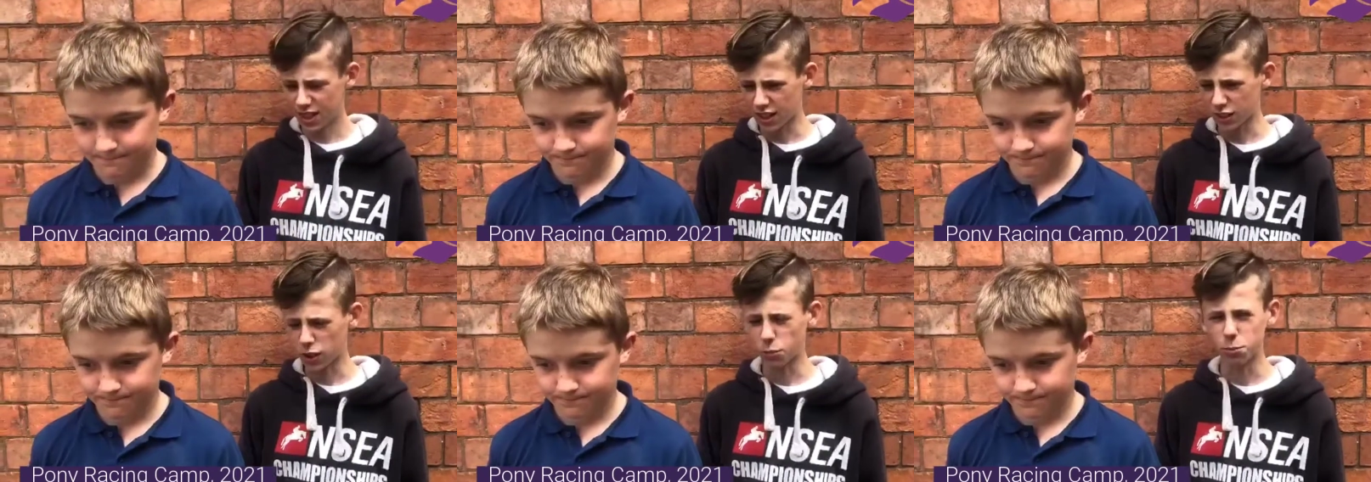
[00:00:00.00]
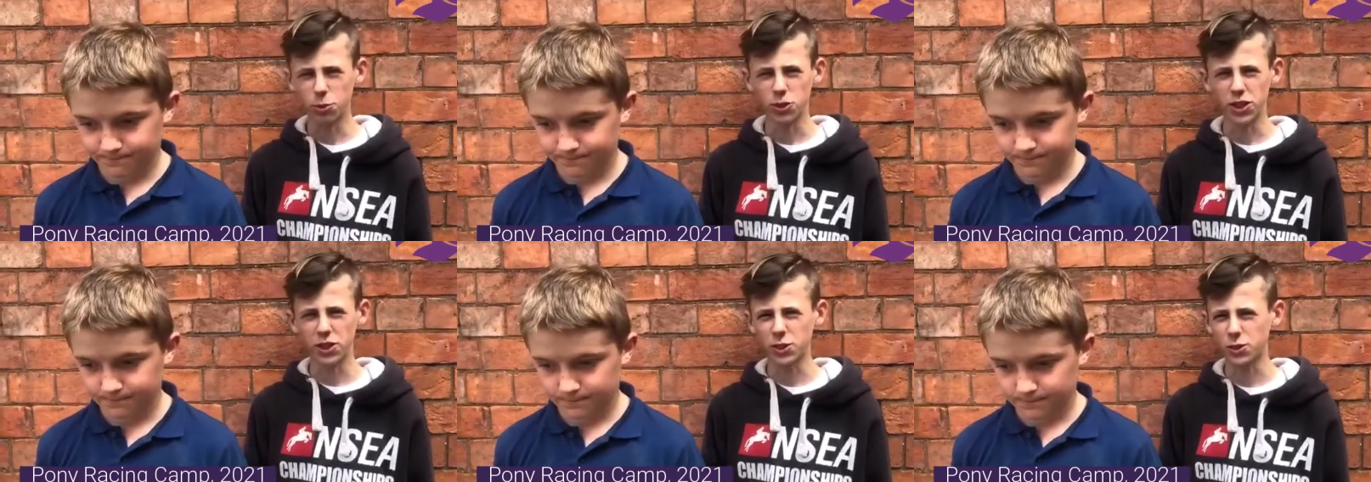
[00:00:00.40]
Speaker 1: a
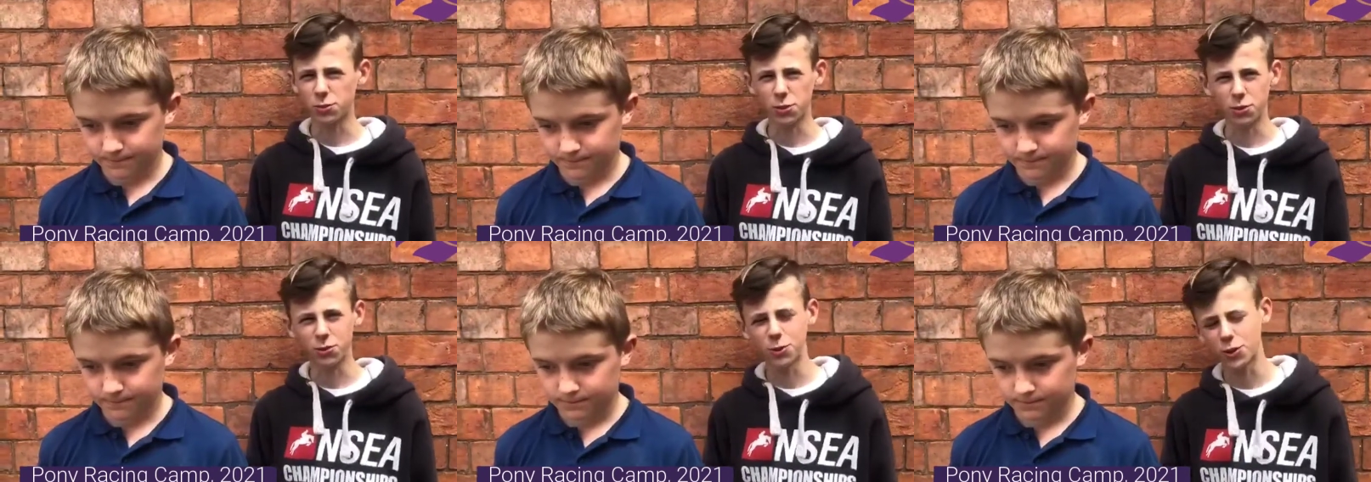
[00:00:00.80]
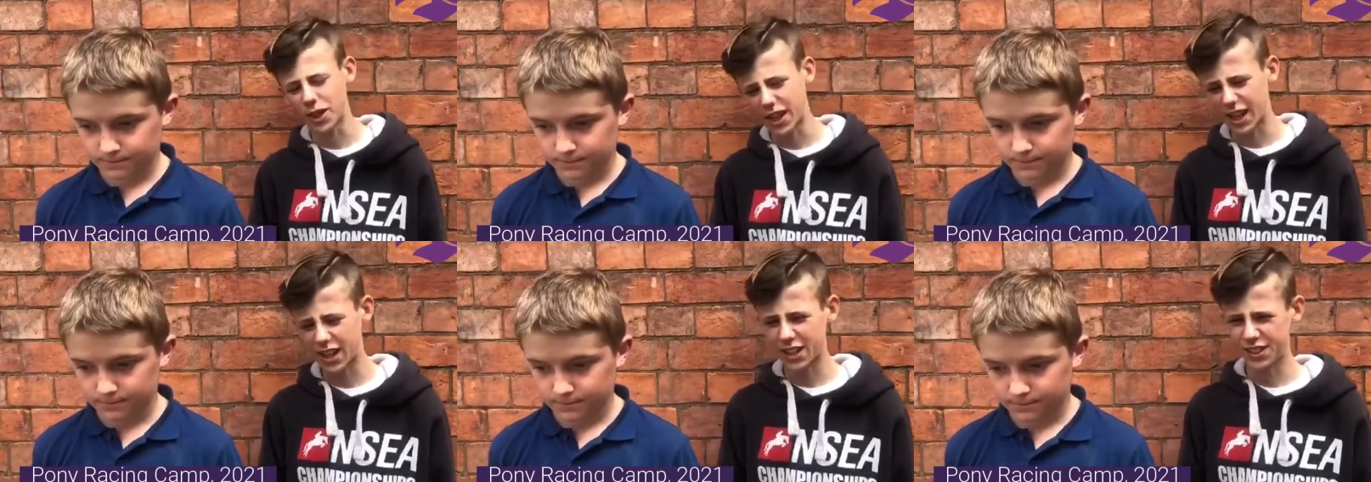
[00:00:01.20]
couple of years, but we've
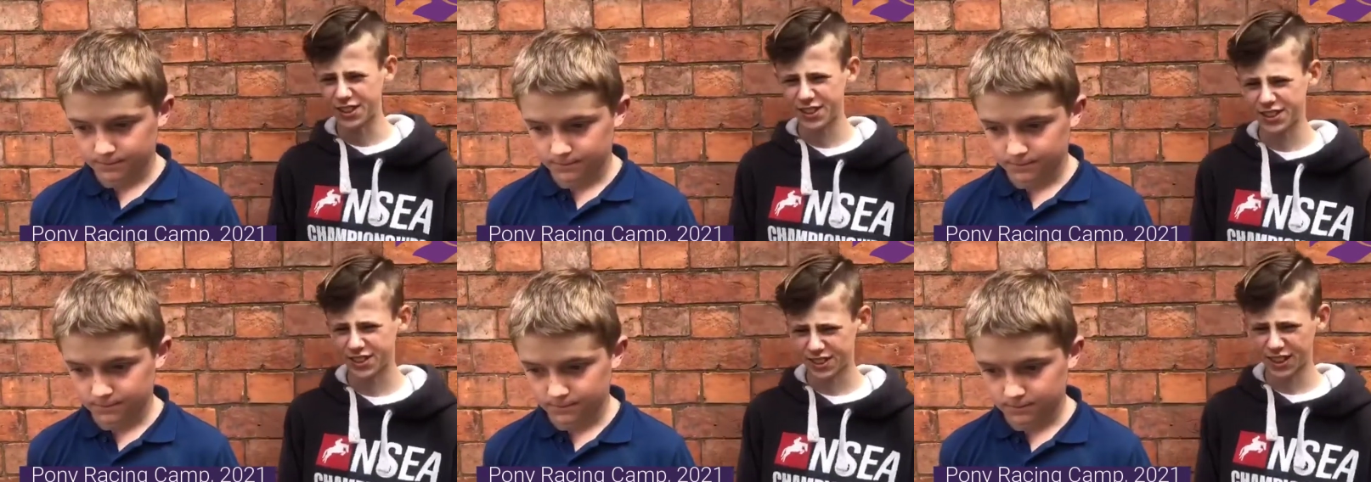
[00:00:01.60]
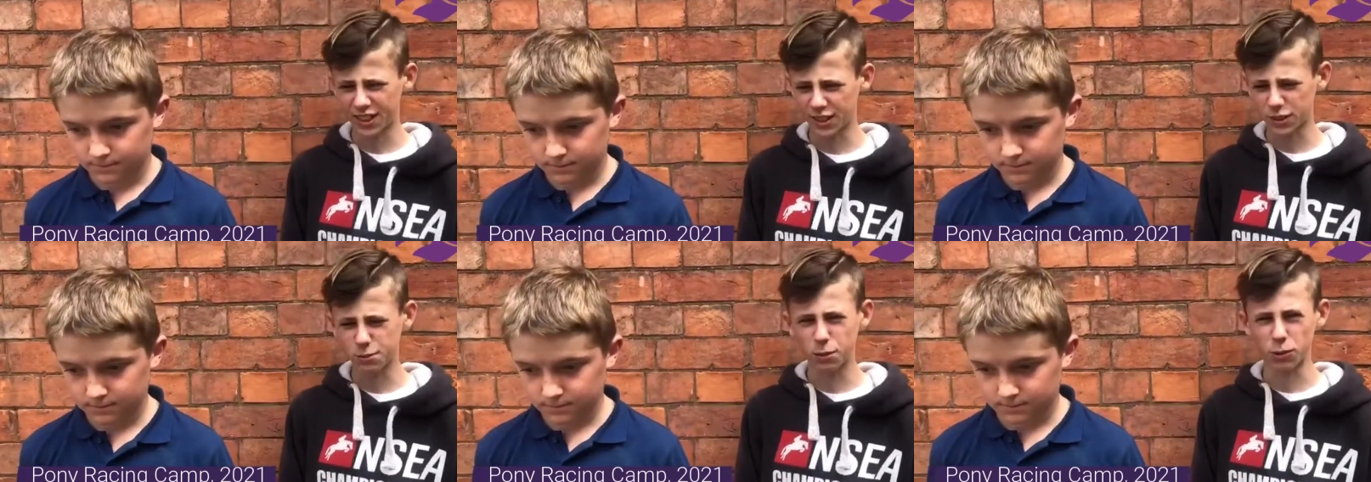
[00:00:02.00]
only had I
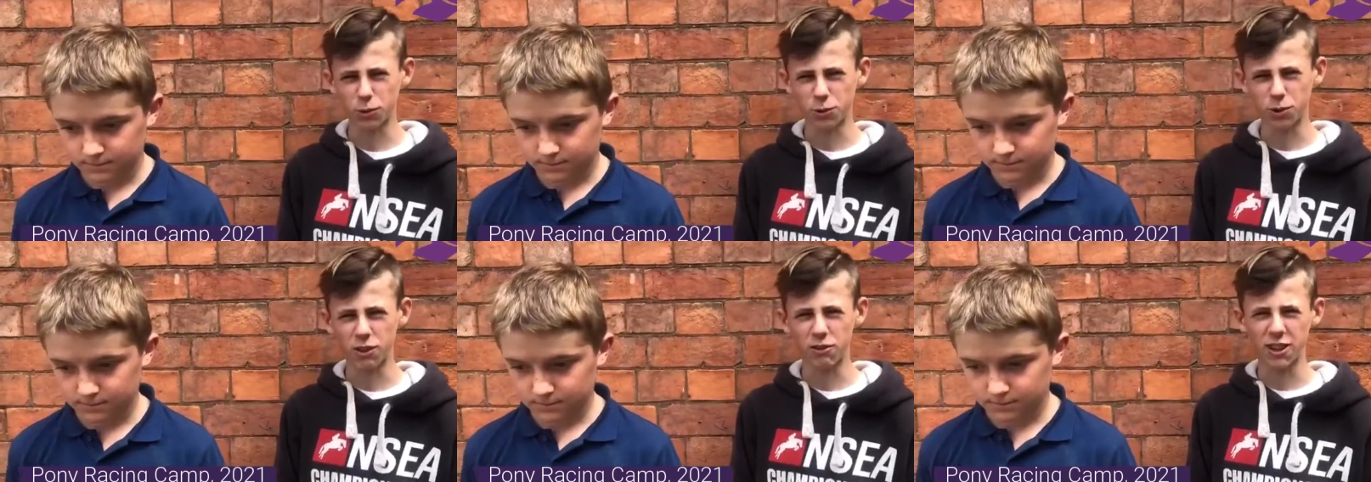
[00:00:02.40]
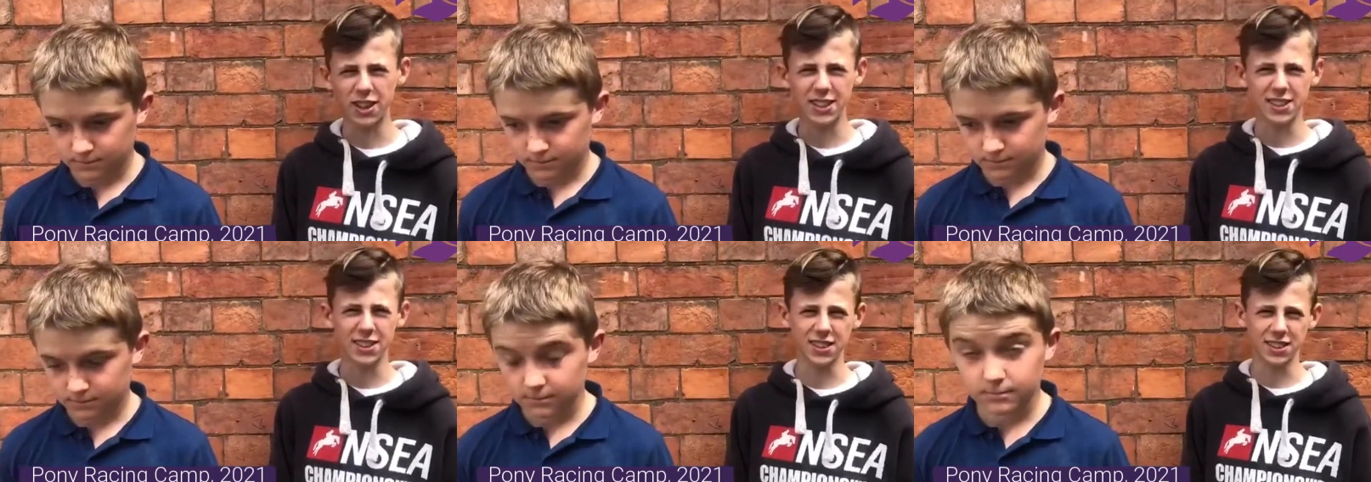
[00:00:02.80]
think it's about three
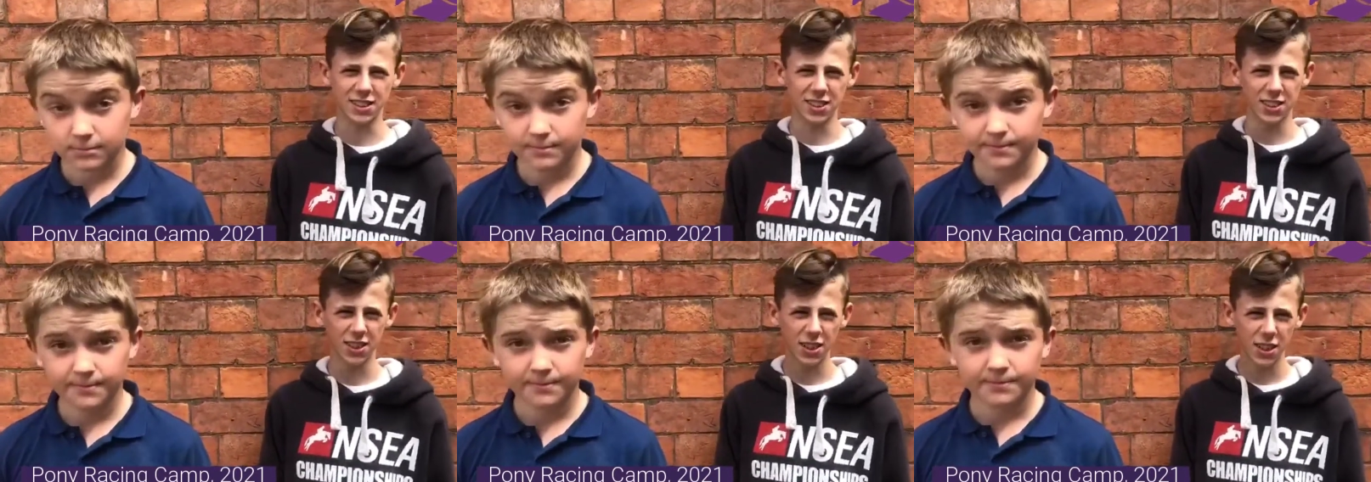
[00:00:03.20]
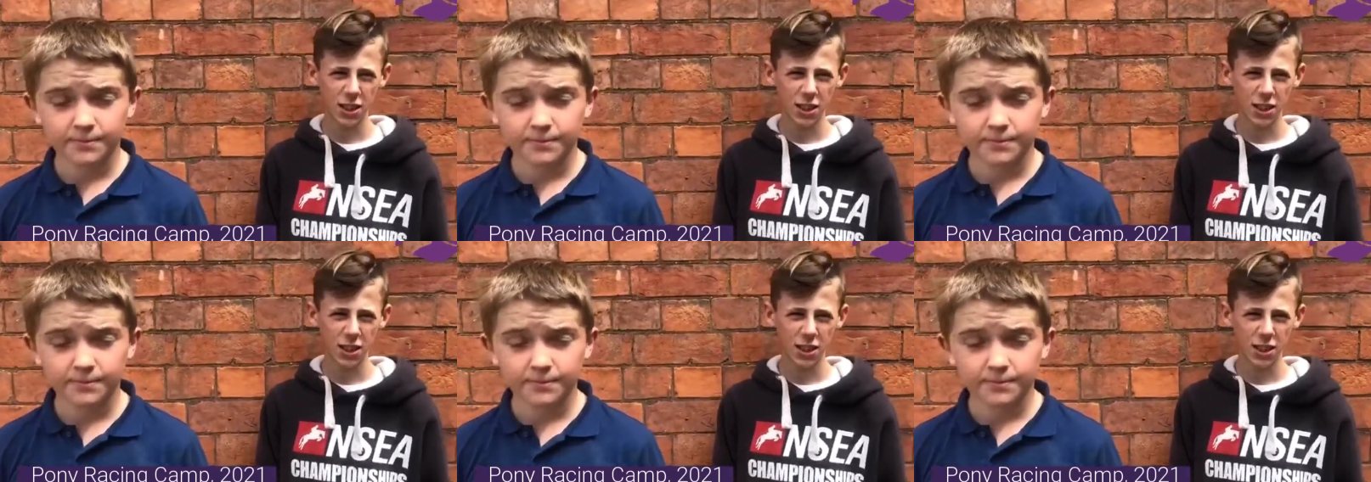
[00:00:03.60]
races.